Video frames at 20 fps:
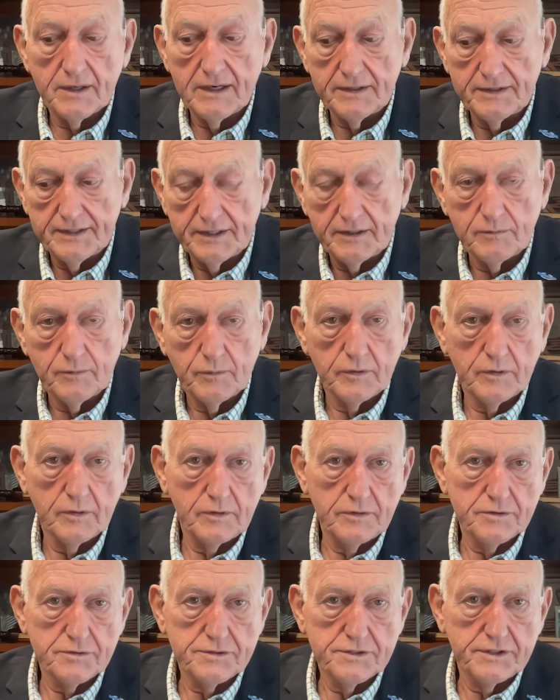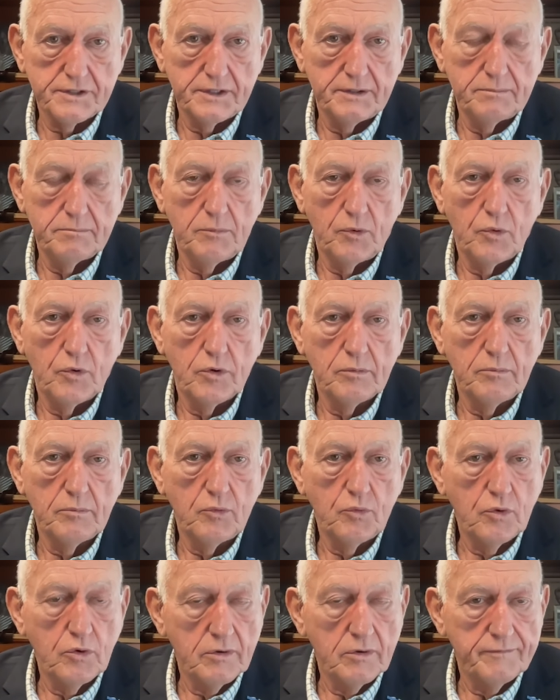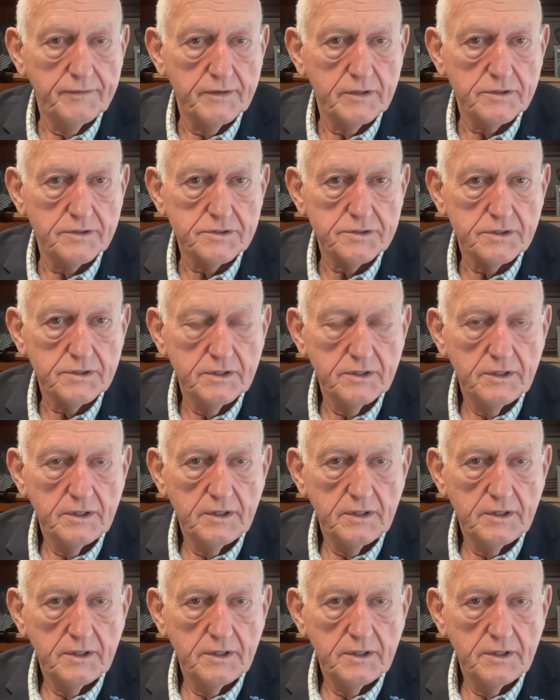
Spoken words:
I think we're going to see more and more of this.